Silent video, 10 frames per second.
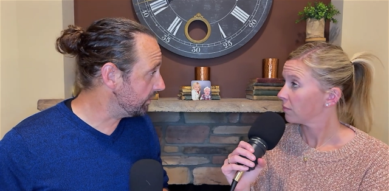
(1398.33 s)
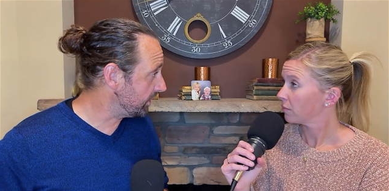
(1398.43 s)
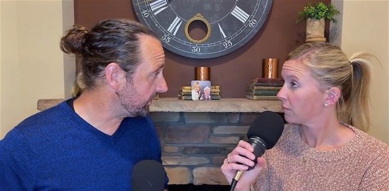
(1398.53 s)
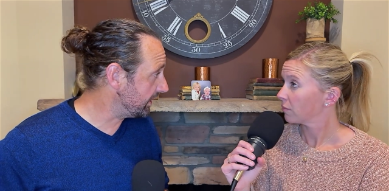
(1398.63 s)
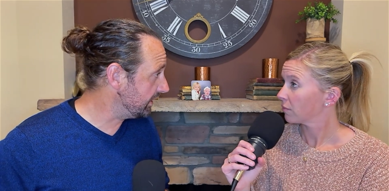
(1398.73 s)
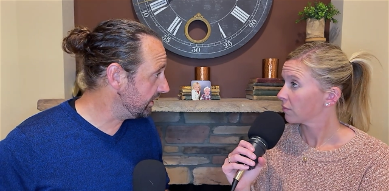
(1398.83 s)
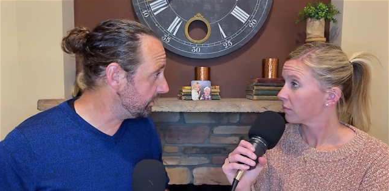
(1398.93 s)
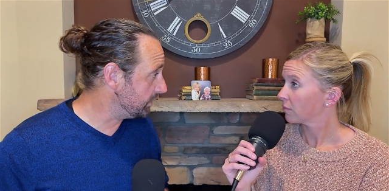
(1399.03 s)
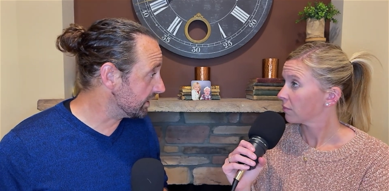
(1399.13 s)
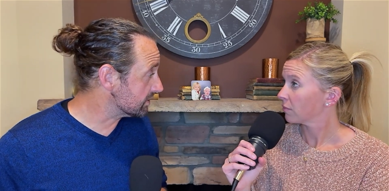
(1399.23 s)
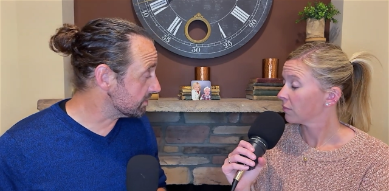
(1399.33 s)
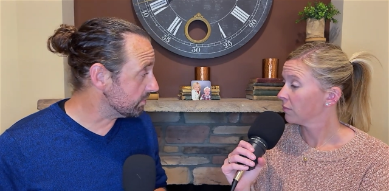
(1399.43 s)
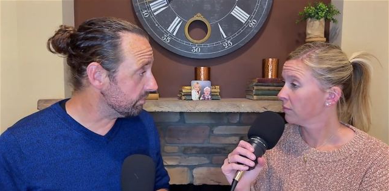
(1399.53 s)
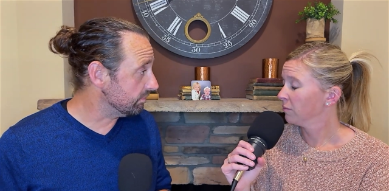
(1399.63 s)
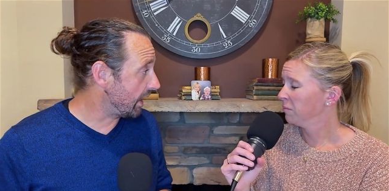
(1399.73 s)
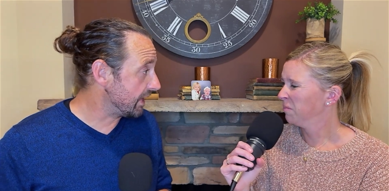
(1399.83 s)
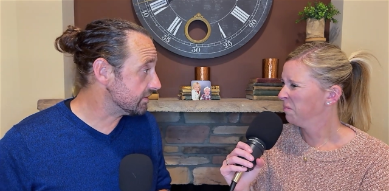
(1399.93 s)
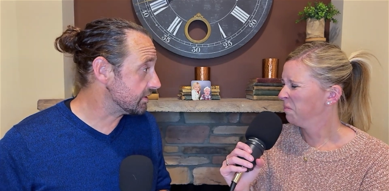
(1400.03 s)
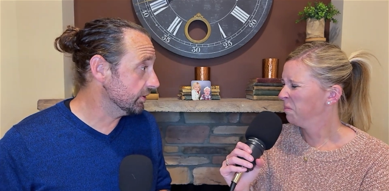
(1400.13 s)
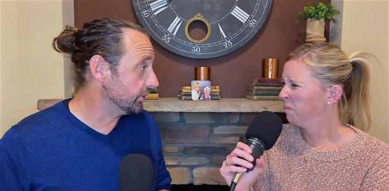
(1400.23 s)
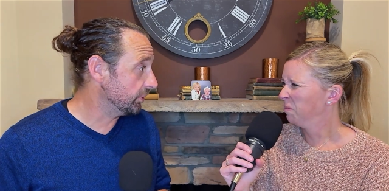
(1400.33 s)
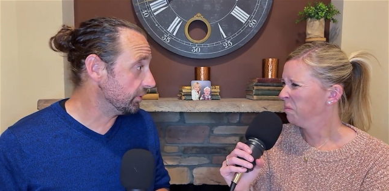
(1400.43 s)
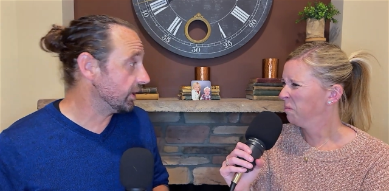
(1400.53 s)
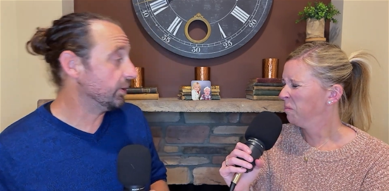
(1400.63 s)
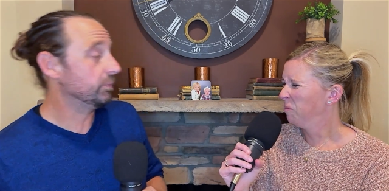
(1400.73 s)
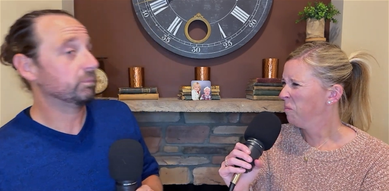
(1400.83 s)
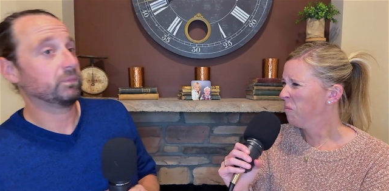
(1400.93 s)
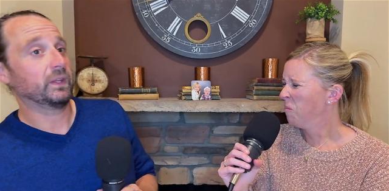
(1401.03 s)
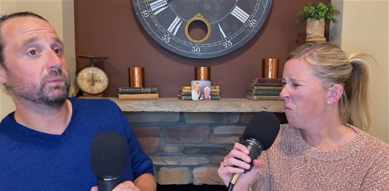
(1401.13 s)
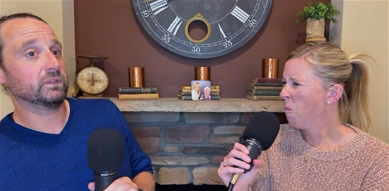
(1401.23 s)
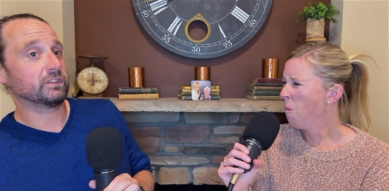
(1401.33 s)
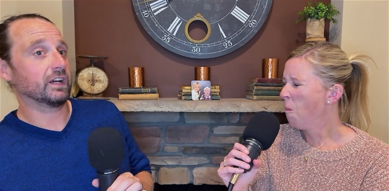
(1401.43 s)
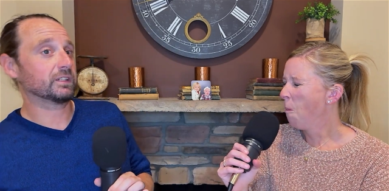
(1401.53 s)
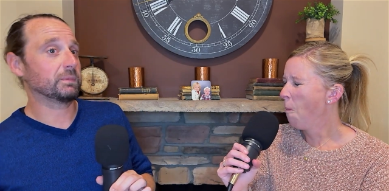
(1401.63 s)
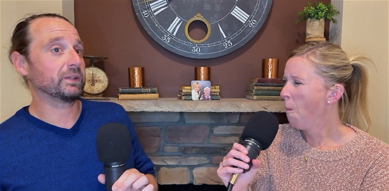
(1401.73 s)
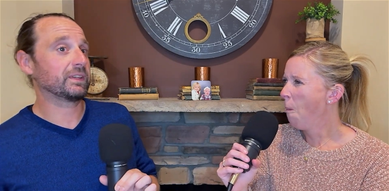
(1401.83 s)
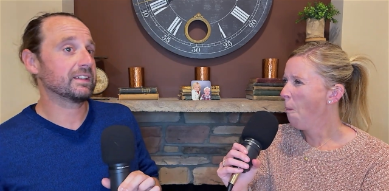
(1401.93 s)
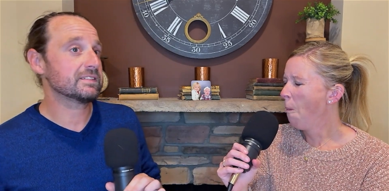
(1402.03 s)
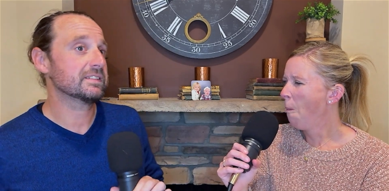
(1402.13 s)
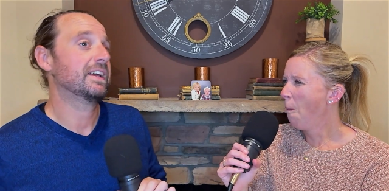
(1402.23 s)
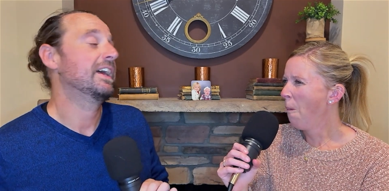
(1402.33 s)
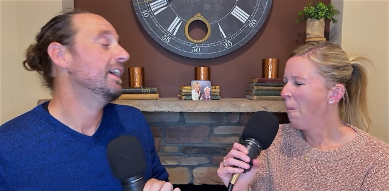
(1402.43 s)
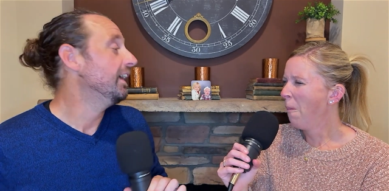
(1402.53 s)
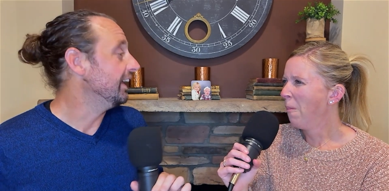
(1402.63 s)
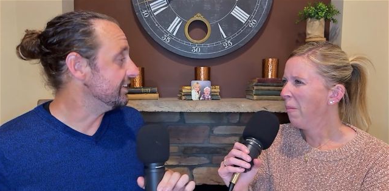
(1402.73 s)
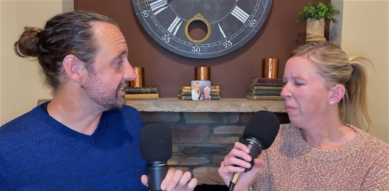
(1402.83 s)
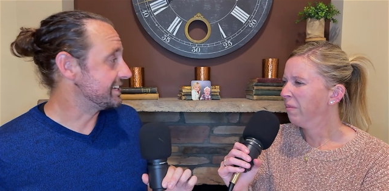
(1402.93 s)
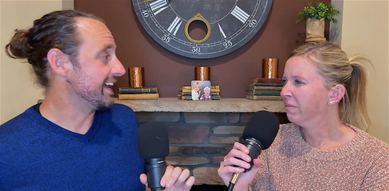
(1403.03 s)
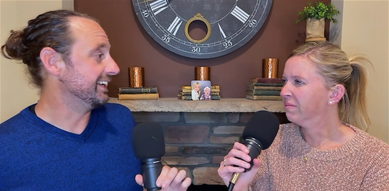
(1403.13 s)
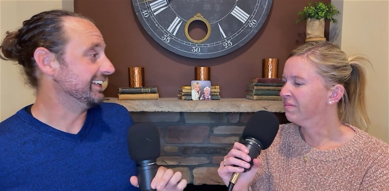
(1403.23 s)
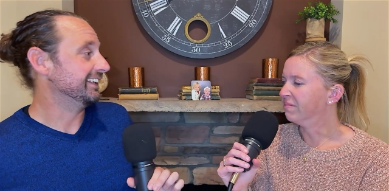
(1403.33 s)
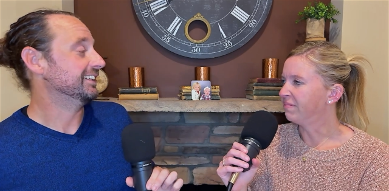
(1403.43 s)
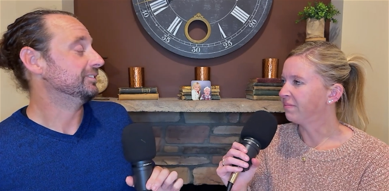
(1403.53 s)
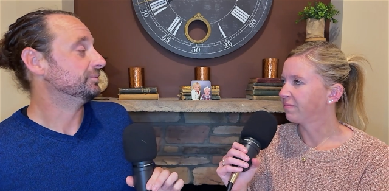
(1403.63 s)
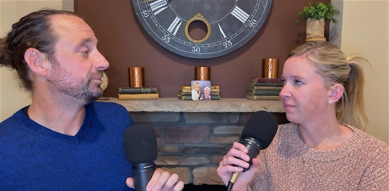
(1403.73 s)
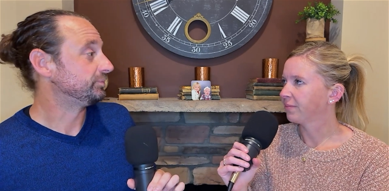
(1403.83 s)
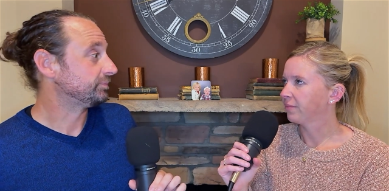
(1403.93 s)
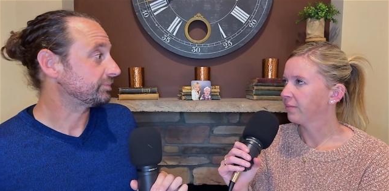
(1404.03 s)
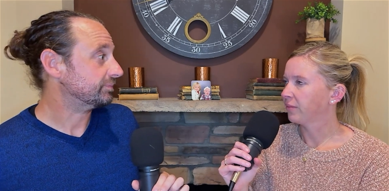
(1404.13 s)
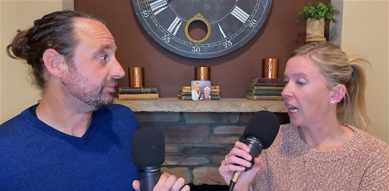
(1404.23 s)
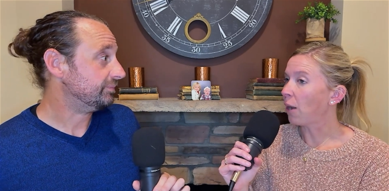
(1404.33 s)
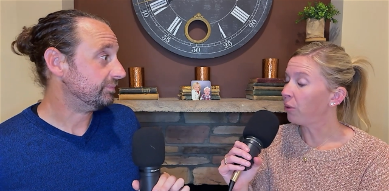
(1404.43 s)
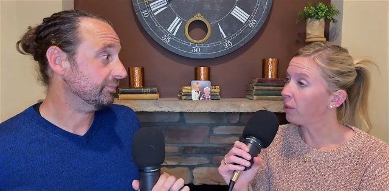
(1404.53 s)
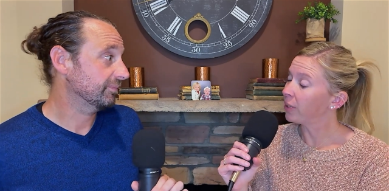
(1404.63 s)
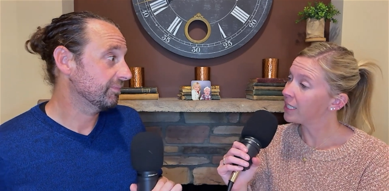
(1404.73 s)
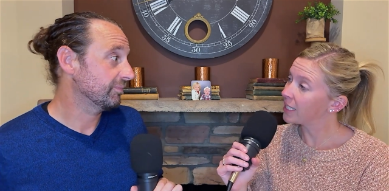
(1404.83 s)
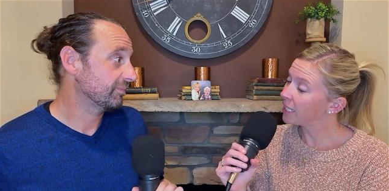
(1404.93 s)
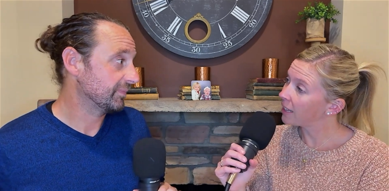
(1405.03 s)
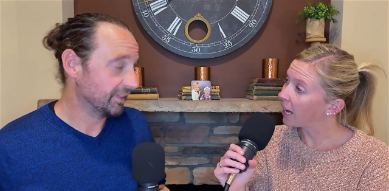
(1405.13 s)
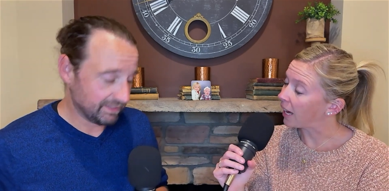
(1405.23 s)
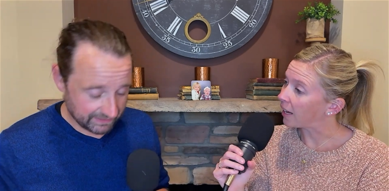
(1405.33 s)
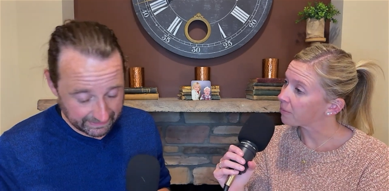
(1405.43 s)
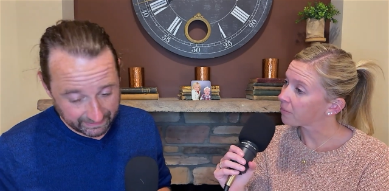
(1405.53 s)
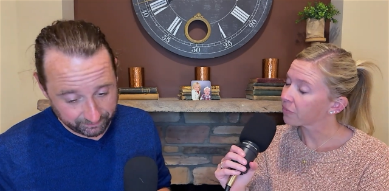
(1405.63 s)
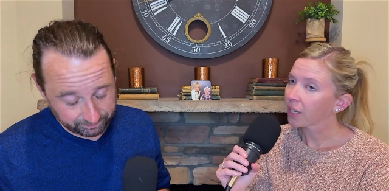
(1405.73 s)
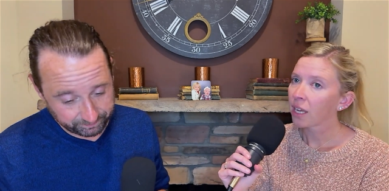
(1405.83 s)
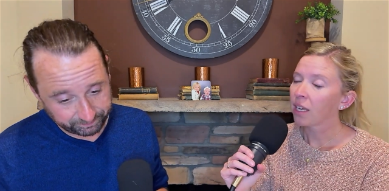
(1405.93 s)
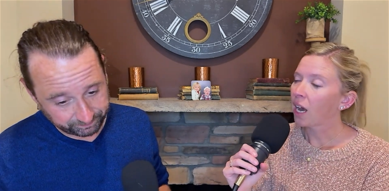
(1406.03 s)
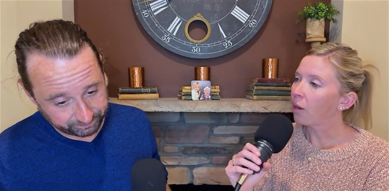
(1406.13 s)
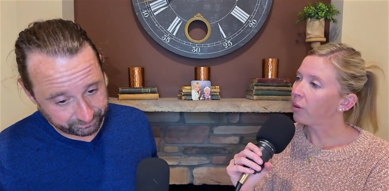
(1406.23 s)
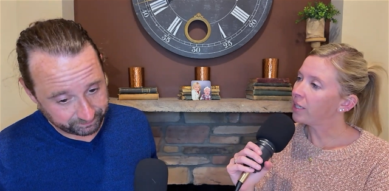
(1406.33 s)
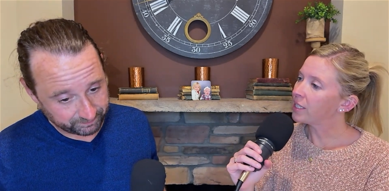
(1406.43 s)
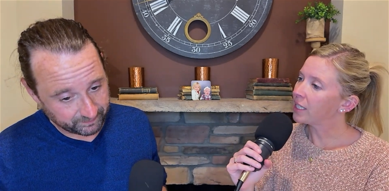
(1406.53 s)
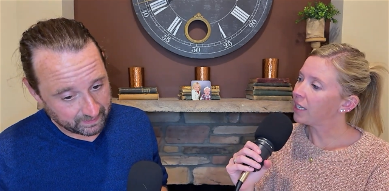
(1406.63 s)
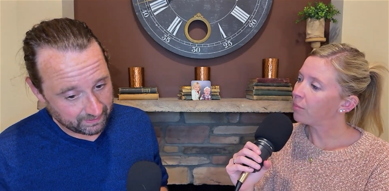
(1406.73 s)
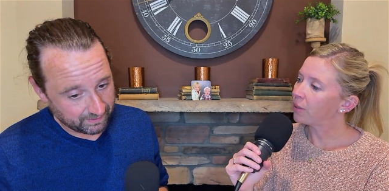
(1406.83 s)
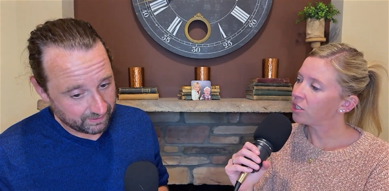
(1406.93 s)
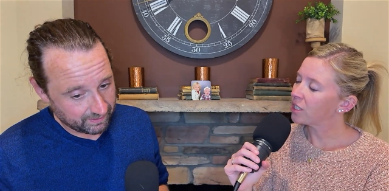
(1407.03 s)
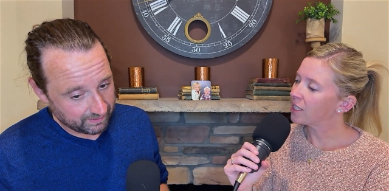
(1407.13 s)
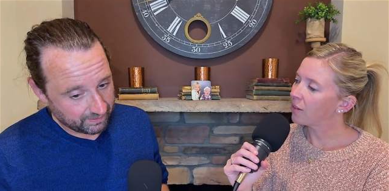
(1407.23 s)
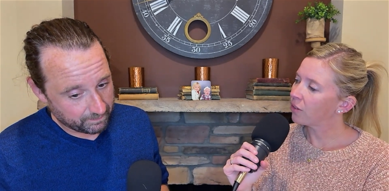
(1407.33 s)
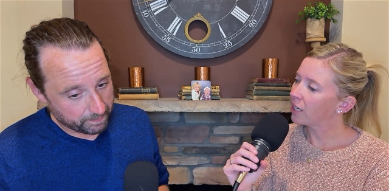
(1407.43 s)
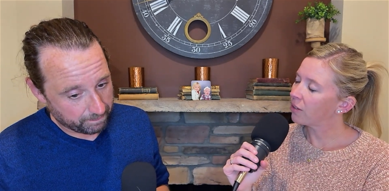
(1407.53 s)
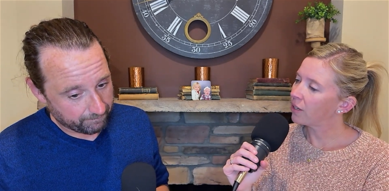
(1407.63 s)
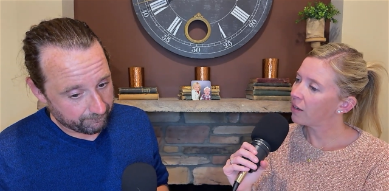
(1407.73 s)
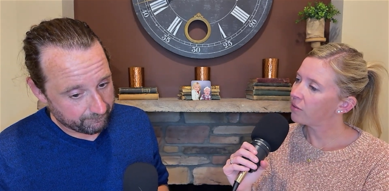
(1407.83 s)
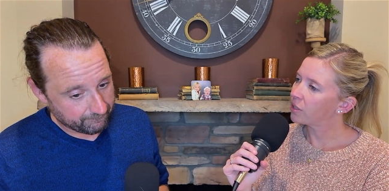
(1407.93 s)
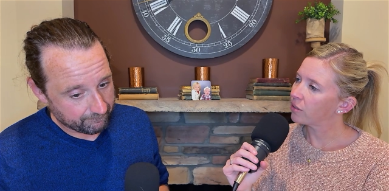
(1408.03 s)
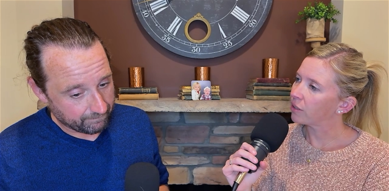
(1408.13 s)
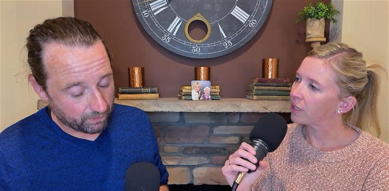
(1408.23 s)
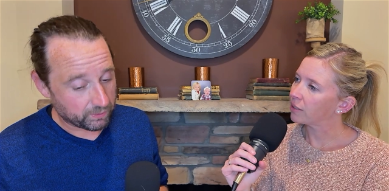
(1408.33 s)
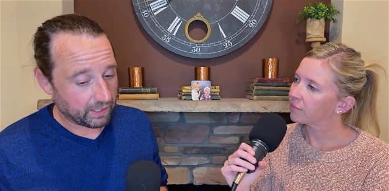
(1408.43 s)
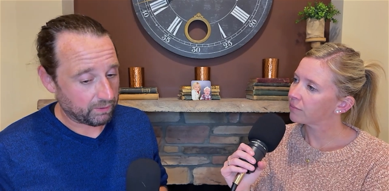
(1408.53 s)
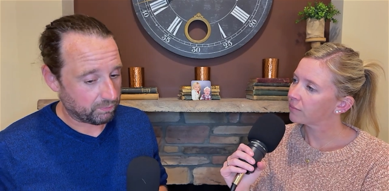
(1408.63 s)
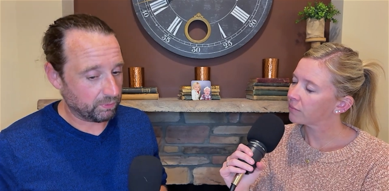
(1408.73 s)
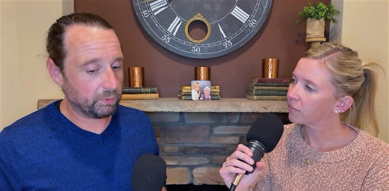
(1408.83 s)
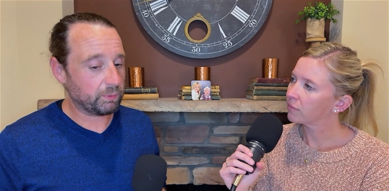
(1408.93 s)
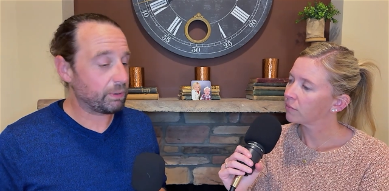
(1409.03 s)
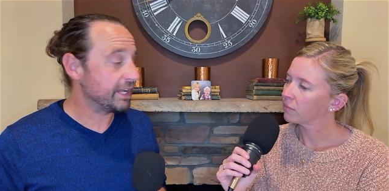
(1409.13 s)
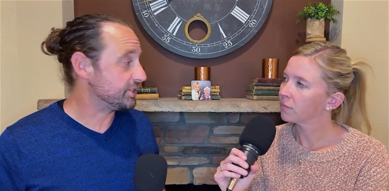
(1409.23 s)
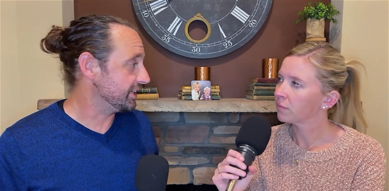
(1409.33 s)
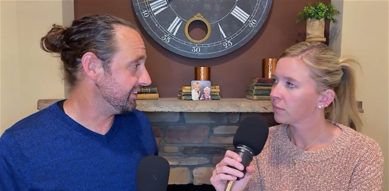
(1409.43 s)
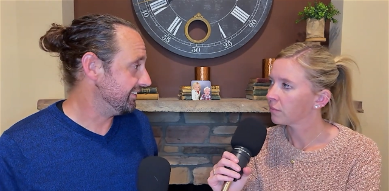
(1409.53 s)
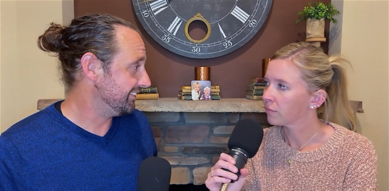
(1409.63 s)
Speaker 1: out that year because I still don't know, and we've talked about this, is Tenet.
Speaker 2: I really want to see that. Yeah. I want to see it, but just never get around to it. Okay.
Speaker 1: Well, we'll watch it.